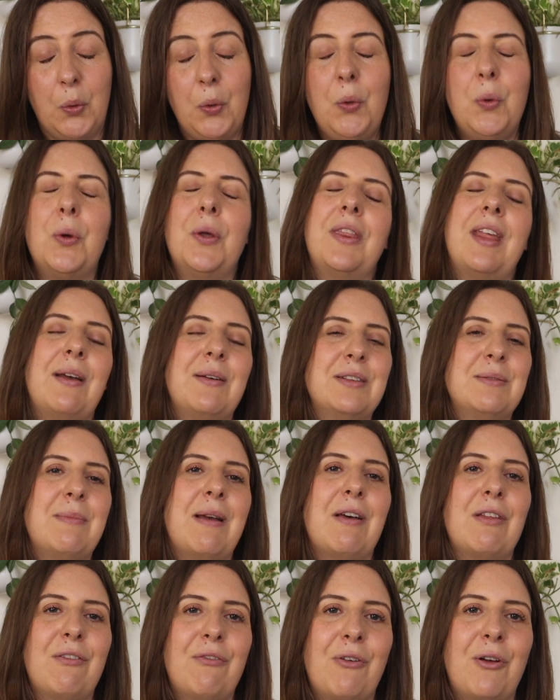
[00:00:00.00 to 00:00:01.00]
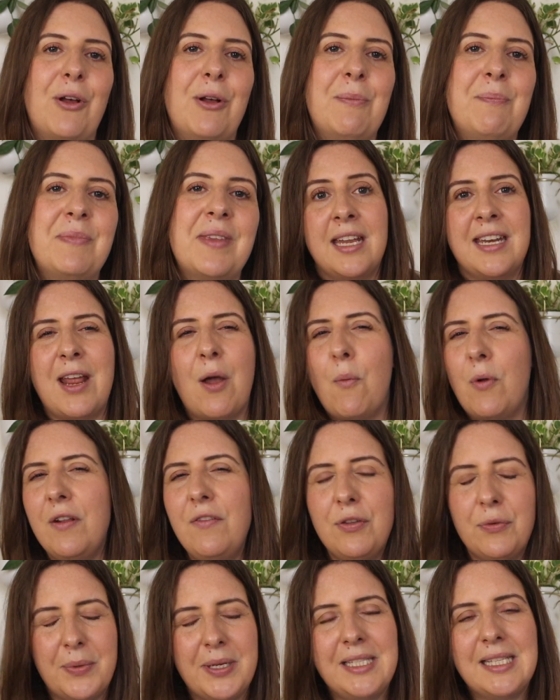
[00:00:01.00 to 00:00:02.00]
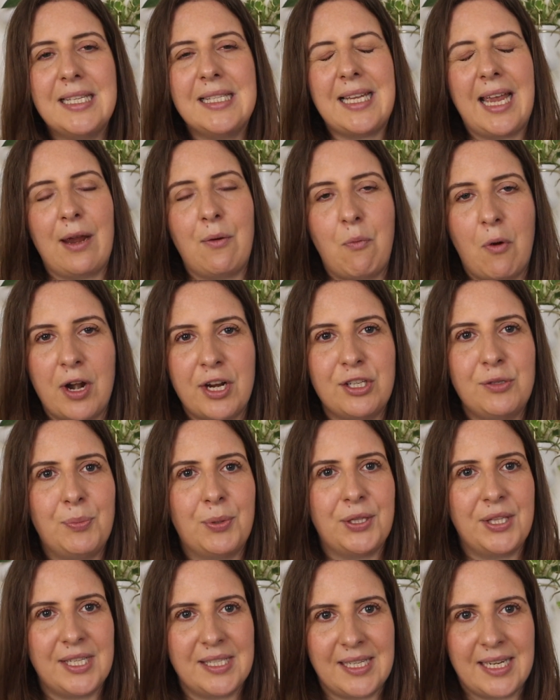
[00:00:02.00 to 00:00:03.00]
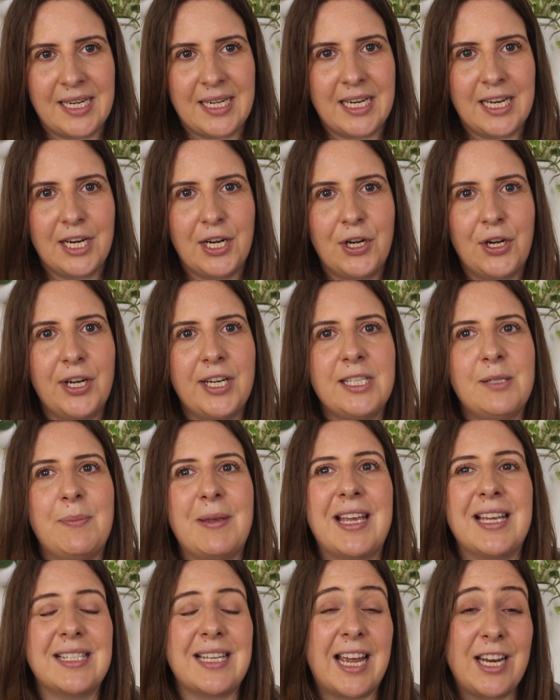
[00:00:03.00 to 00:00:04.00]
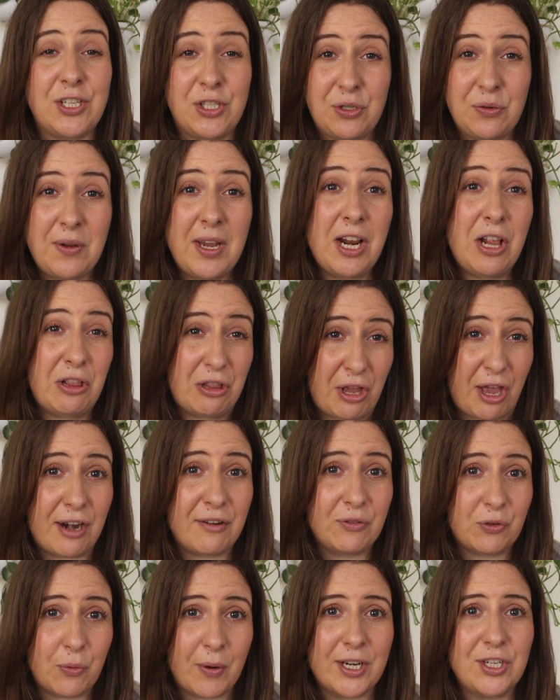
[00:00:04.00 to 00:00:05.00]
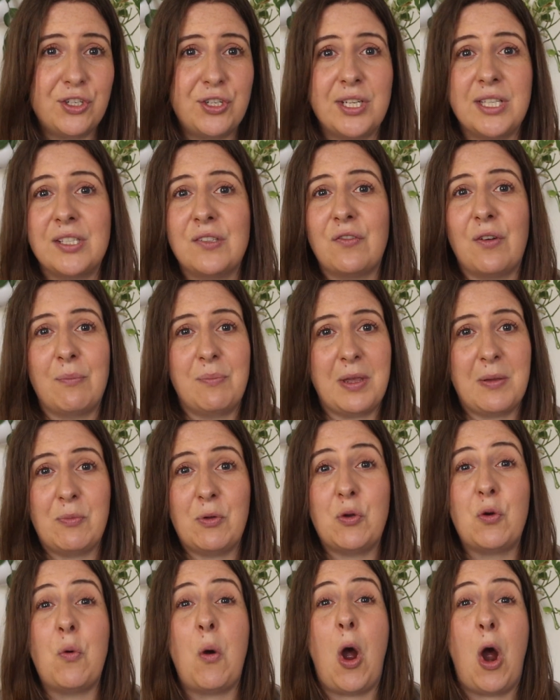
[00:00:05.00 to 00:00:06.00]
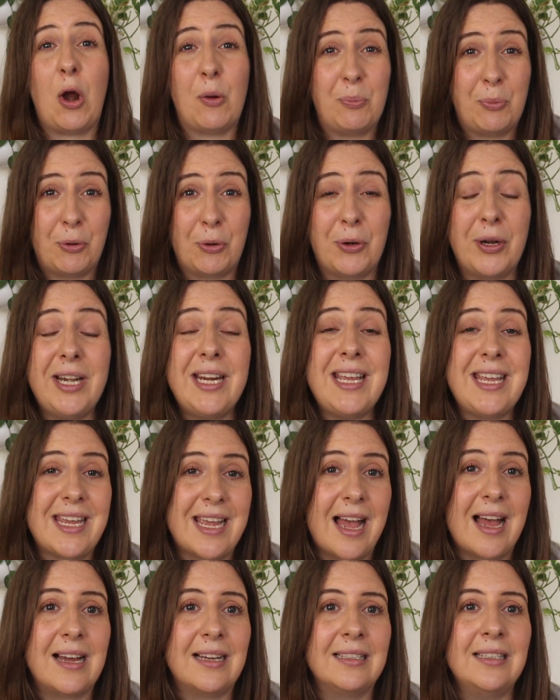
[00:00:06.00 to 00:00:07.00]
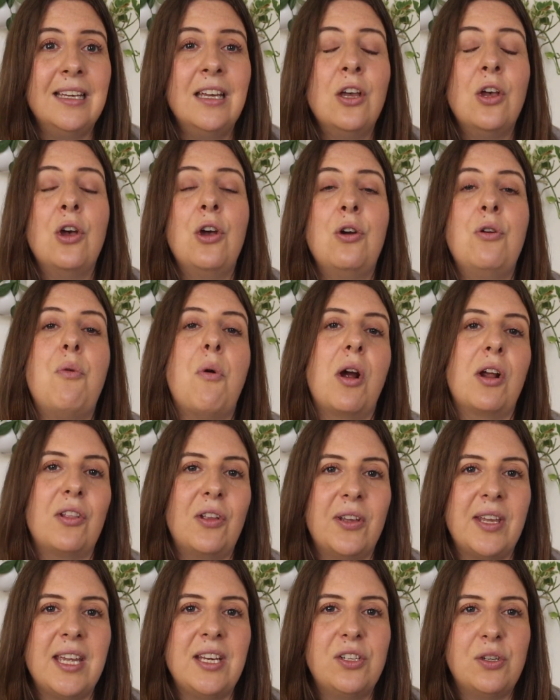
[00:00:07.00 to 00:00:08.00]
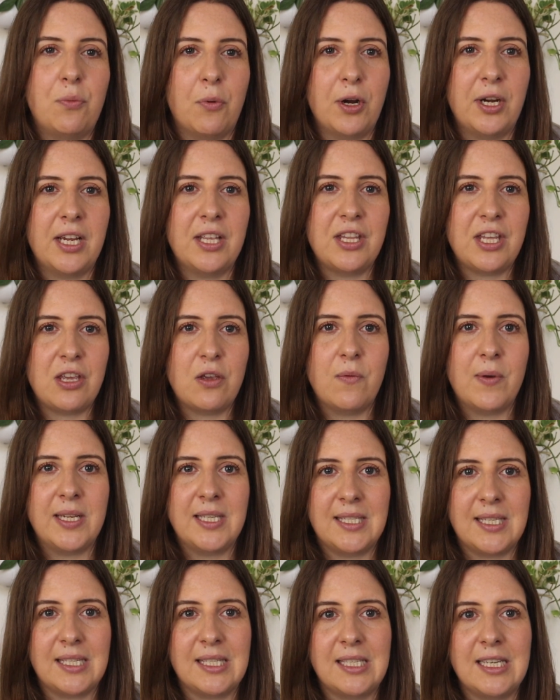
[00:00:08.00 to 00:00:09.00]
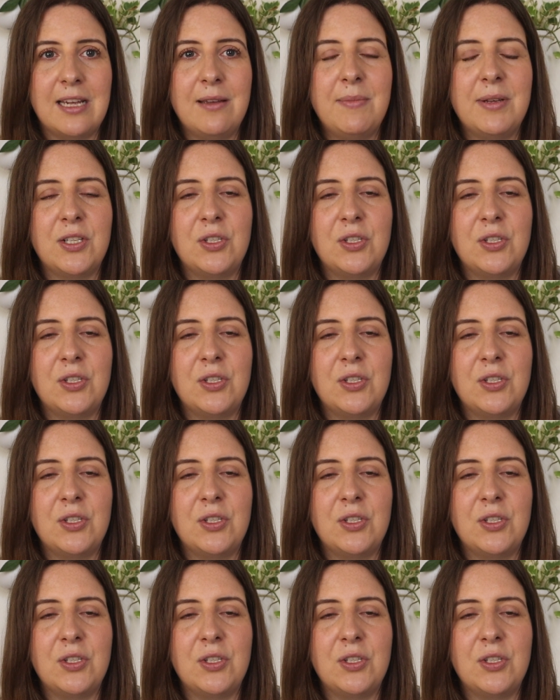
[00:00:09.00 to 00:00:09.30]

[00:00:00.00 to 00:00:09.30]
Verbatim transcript: Whew, that was a mouthful. Now, one of the reasons I wanted to put this in here is because I do get a lot of questions from people who are pretty young, who are looking to work in the UN system.